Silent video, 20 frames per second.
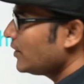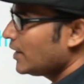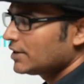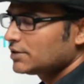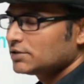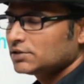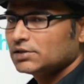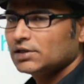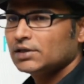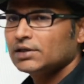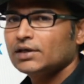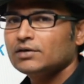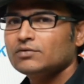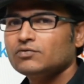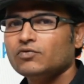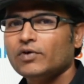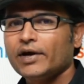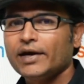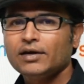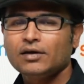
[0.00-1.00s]
an external
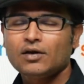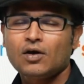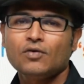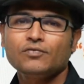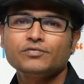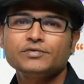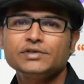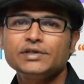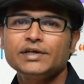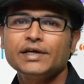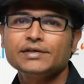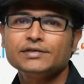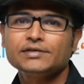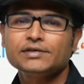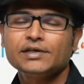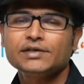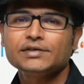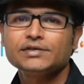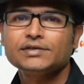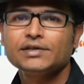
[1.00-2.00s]
file of
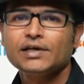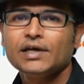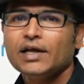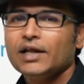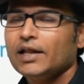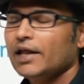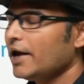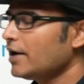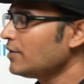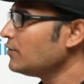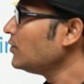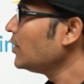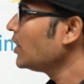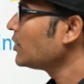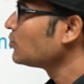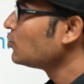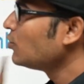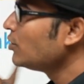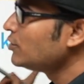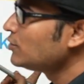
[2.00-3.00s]
CSS and we
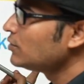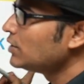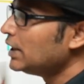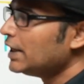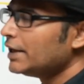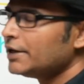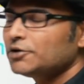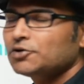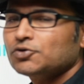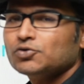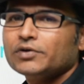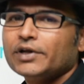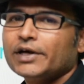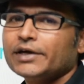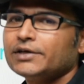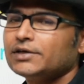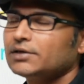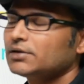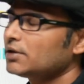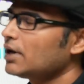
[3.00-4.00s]
are going to link to
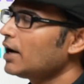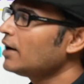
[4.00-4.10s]
that.